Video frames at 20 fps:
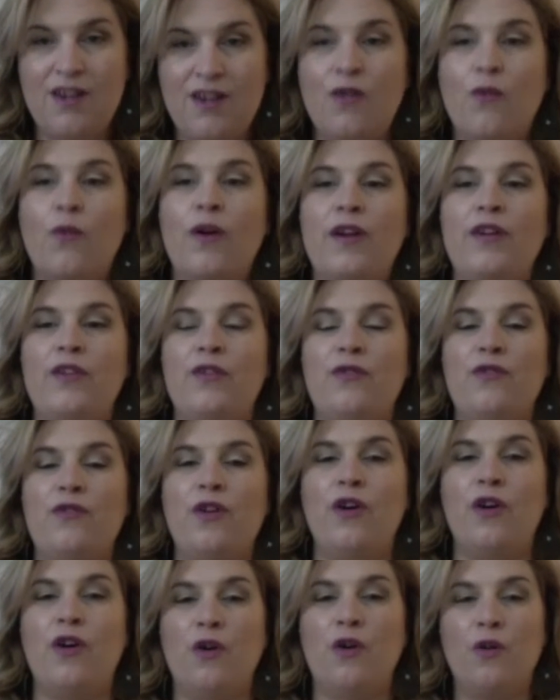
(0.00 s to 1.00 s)
When you
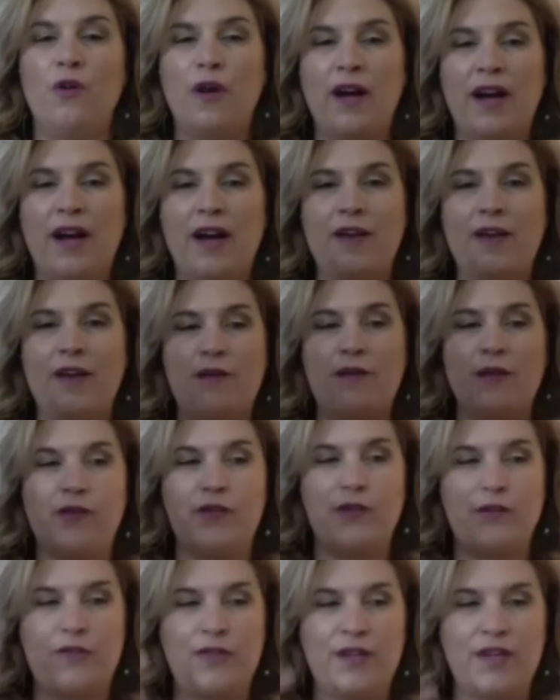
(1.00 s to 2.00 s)
know how to
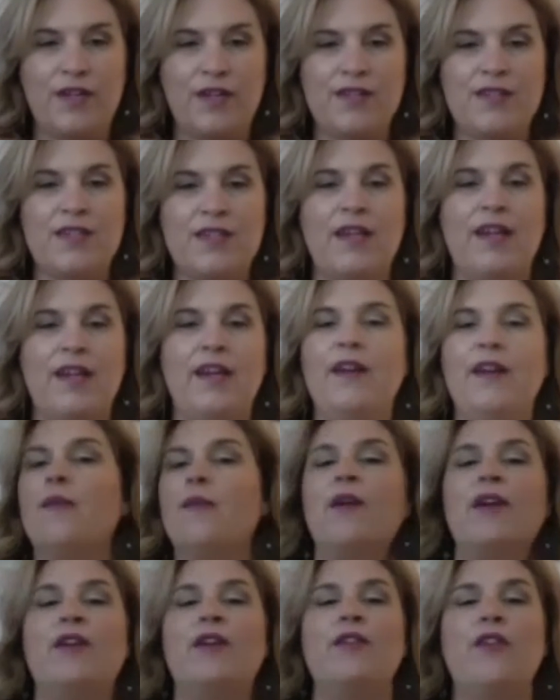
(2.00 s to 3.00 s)
filter things in,
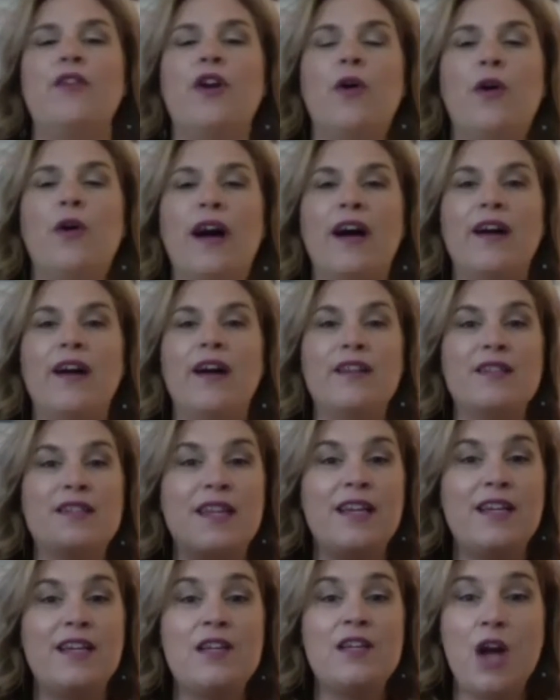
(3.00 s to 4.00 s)
when you know how to
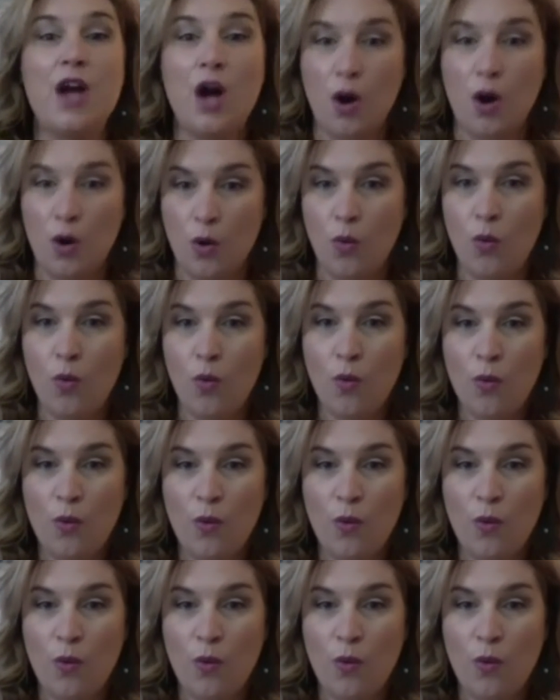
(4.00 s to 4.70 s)
say no,